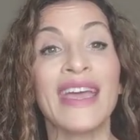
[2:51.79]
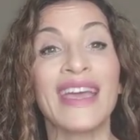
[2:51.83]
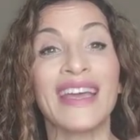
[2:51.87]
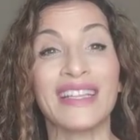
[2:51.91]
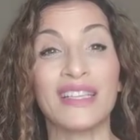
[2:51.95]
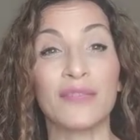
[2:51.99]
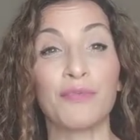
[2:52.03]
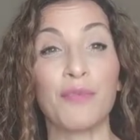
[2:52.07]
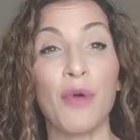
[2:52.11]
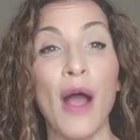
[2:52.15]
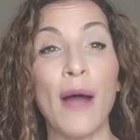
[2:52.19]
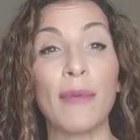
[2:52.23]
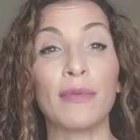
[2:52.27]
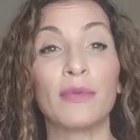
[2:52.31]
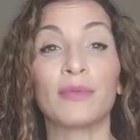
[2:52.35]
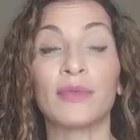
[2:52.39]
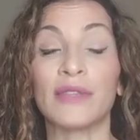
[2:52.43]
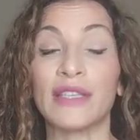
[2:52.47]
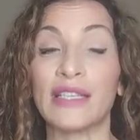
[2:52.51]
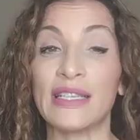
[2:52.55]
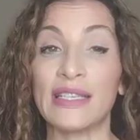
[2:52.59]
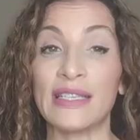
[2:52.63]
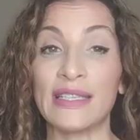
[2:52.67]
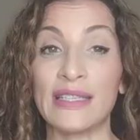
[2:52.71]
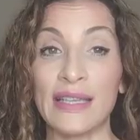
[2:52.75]
It's
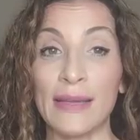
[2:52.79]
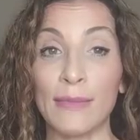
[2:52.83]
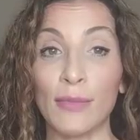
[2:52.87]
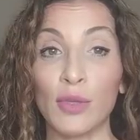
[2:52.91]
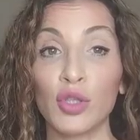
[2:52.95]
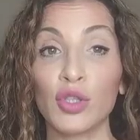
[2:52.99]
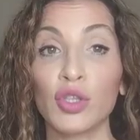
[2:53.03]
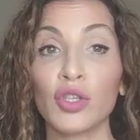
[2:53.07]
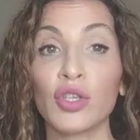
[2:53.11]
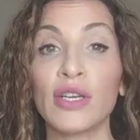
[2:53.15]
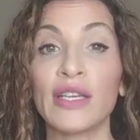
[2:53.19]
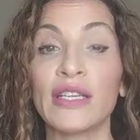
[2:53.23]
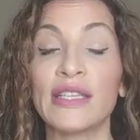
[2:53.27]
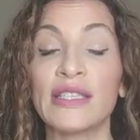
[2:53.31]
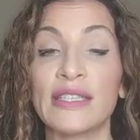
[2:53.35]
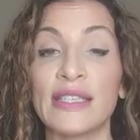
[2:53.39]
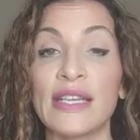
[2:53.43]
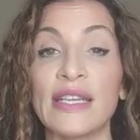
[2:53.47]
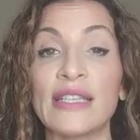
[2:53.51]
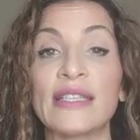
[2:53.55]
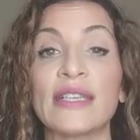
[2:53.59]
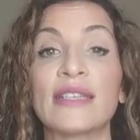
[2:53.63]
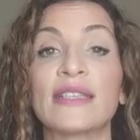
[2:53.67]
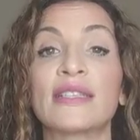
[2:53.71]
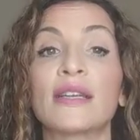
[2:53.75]
probably similar in
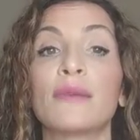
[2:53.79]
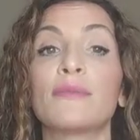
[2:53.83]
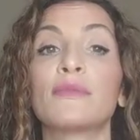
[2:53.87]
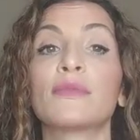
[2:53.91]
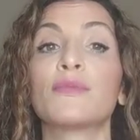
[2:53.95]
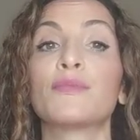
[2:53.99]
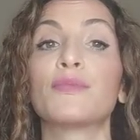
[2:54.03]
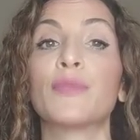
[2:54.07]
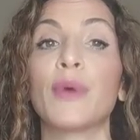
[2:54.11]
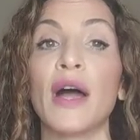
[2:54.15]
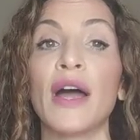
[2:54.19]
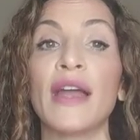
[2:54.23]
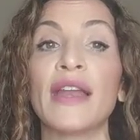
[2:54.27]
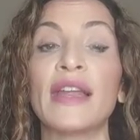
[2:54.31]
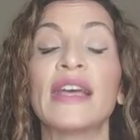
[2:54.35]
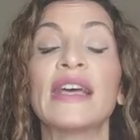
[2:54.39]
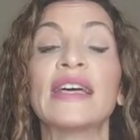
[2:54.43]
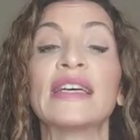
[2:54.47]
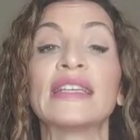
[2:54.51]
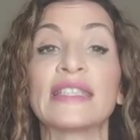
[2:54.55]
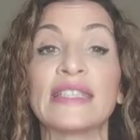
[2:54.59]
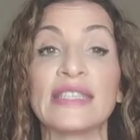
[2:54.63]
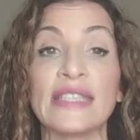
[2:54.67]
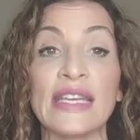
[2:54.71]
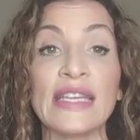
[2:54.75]
state systems, but
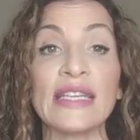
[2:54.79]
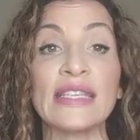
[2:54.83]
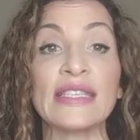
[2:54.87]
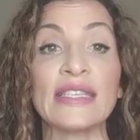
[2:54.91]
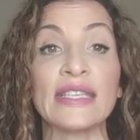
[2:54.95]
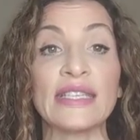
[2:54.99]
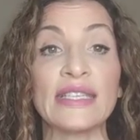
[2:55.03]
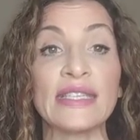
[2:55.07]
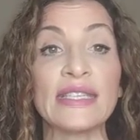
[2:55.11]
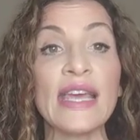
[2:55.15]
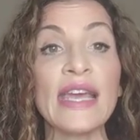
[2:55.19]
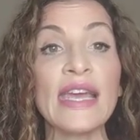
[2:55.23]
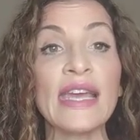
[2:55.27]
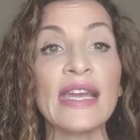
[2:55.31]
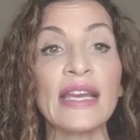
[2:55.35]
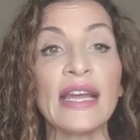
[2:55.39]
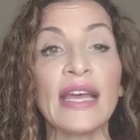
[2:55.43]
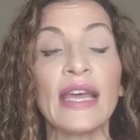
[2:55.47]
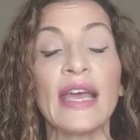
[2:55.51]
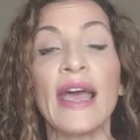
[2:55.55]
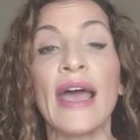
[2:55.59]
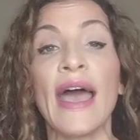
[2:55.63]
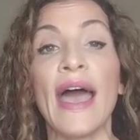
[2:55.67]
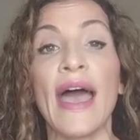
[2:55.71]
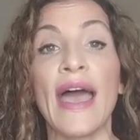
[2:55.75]
state to state
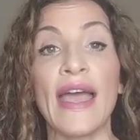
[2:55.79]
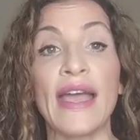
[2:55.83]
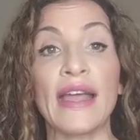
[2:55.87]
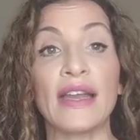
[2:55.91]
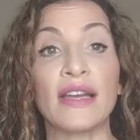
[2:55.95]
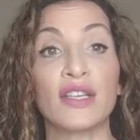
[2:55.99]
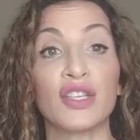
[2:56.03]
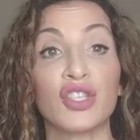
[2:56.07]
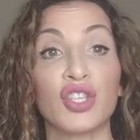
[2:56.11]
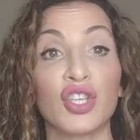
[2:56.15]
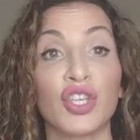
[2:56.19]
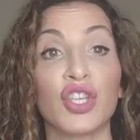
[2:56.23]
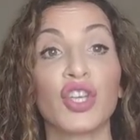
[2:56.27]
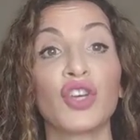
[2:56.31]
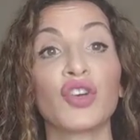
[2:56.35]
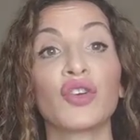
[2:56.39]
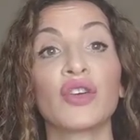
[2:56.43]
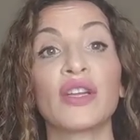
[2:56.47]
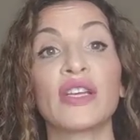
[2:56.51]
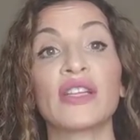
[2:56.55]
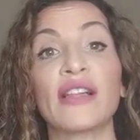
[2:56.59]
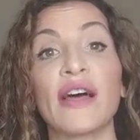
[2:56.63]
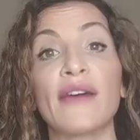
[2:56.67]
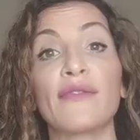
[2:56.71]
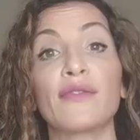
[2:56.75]
and
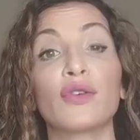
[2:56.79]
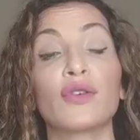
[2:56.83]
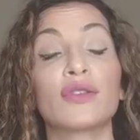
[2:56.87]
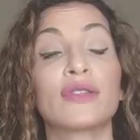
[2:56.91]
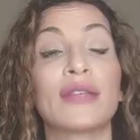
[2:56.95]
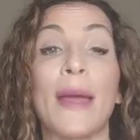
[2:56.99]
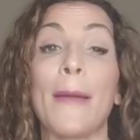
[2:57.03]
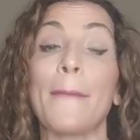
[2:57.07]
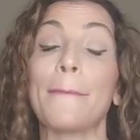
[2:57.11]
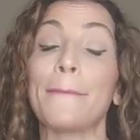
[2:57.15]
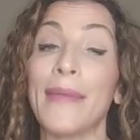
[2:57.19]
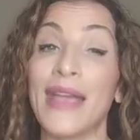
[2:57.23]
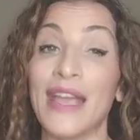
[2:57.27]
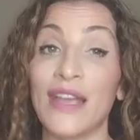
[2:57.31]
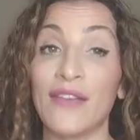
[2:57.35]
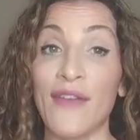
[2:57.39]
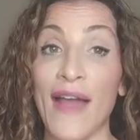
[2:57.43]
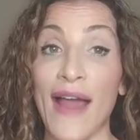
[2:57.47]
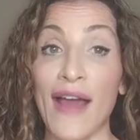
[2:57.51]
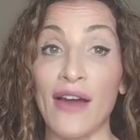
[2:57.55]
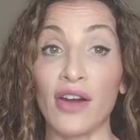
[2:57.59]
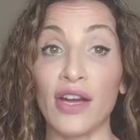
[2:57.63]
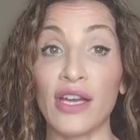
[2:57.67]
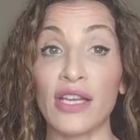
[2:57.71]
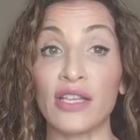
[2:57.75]
security levels may
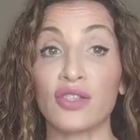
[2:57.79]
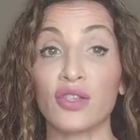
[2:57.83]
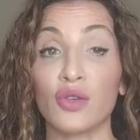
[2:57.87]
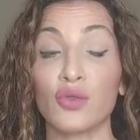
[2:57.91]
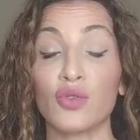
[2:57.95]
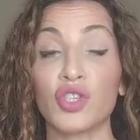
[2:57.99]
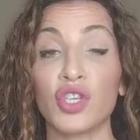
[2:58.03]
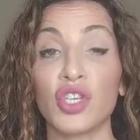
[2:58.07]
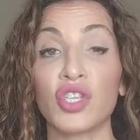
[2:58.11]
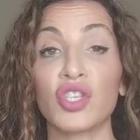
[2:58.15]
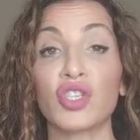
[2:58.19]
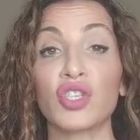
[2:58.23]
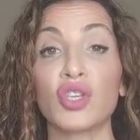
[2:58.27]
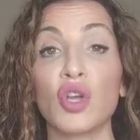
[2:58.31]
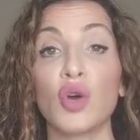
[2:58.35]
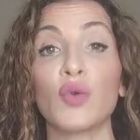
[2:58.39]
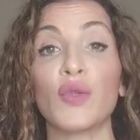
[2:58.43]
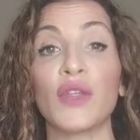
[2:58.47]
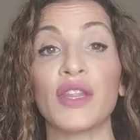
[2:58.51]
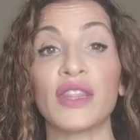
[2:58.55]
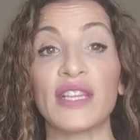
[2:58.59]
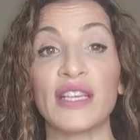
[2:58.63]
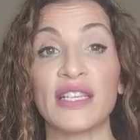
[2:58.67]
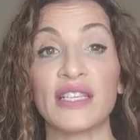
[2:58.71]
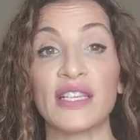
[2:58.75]
vary. So just know
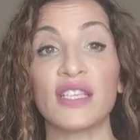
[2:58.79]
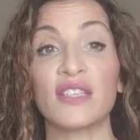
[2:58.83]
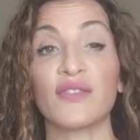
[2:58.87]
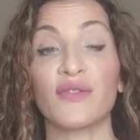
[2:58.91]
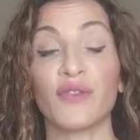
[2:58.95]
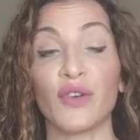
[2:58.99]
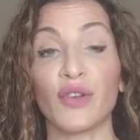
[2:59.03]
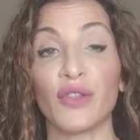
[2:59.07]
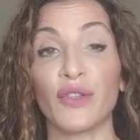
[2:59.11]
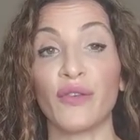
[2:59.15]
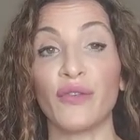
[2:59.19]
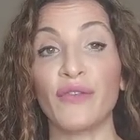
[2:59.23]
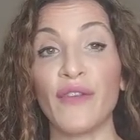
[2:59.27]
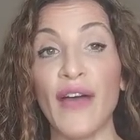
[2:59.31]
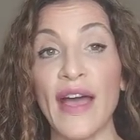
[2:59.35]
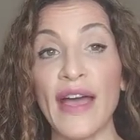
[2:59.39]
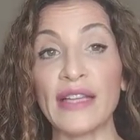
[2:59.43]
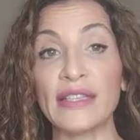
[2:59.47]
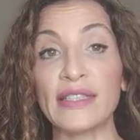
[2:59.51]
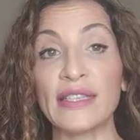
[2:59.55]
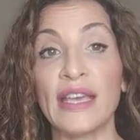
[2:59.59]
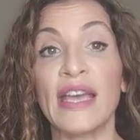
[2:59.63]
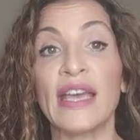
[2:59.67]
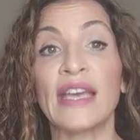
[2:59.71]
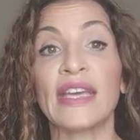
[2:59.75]
that this is for the
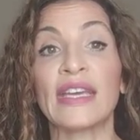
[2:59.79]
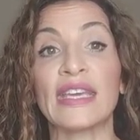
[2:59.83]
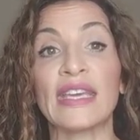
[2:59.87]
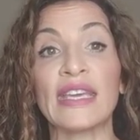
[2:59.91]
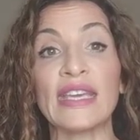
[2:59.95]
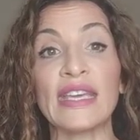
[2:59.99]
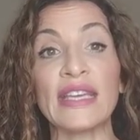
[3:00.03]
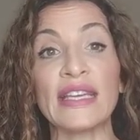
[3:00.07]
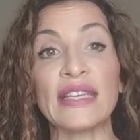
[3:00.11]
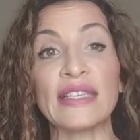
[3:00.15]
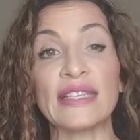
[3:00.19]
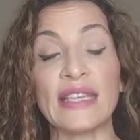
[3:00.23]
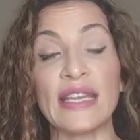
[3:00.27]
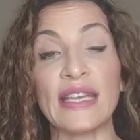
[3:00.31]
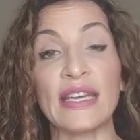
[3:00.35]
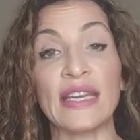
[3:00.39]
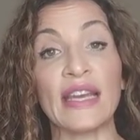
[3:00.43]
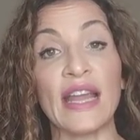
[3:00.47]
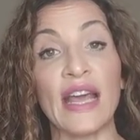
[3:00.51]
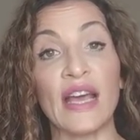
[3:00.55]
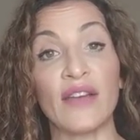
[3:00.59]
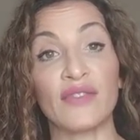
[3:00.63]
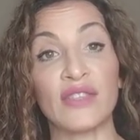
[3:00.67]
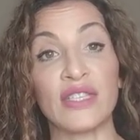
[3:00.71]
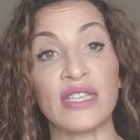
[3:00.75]
feds. He is in
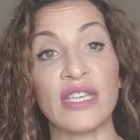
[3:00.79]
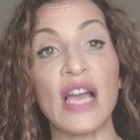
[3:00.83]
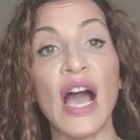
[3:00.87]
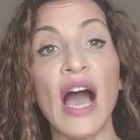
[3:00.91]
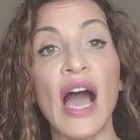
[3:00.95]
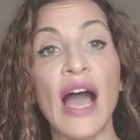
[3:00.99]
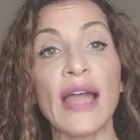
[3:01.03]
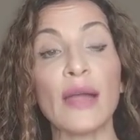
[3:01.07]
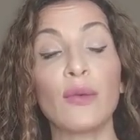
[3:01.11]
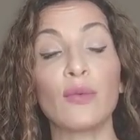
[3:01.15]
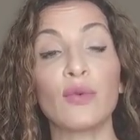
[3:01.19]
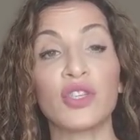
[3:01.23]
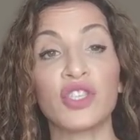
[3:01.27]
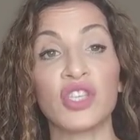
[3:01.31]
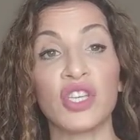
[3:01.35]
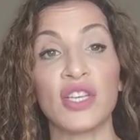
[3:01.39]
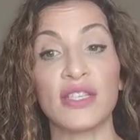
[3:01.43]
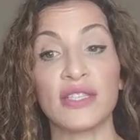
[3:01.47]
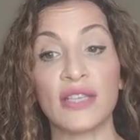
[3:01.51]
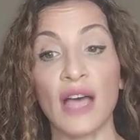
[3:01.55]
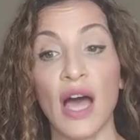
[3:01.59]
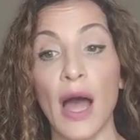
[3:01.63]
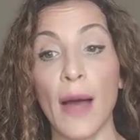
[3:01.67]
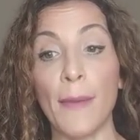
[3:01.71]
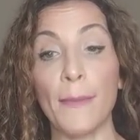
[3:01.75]
an FCI, which
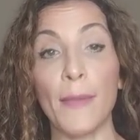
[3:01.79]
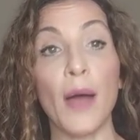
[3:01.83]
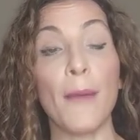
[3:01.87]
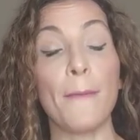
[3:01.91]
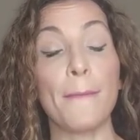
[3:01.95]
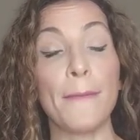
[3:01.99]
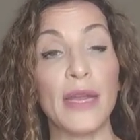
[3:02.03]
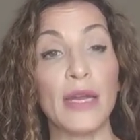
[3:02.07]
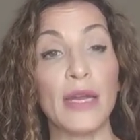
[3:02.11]
is um, a